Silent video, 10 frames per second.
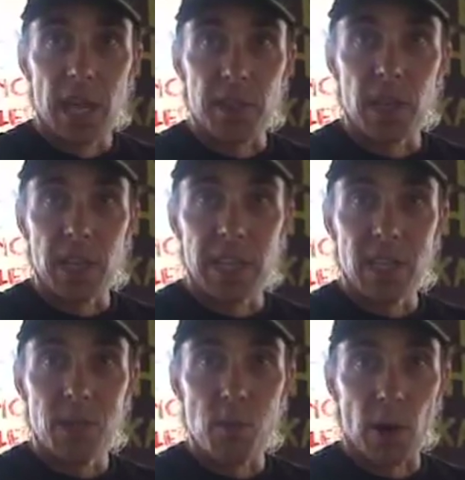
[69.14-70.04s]
at the
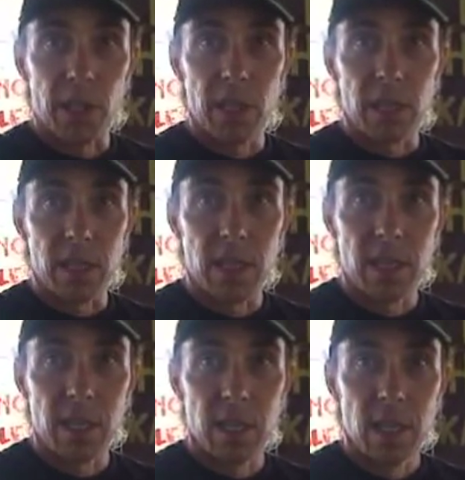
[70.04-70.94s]
Hilo Market.
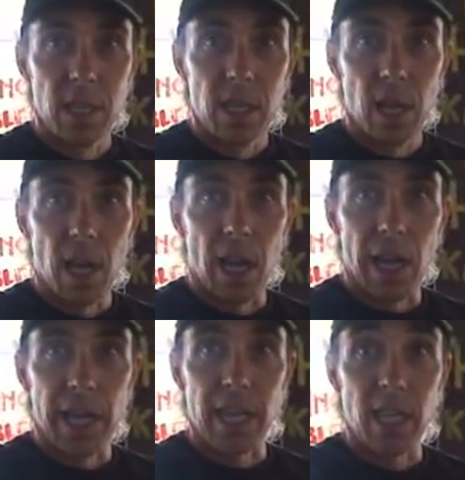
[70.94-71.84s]

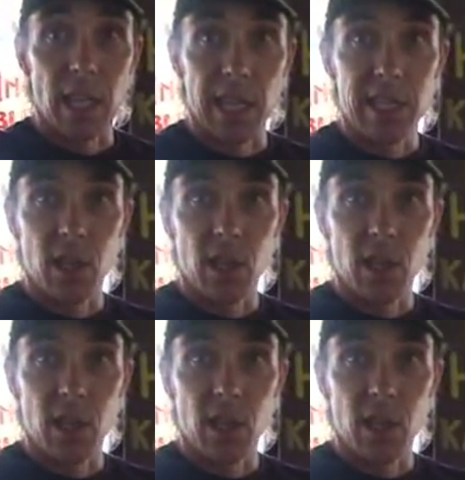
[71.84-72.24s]
I collect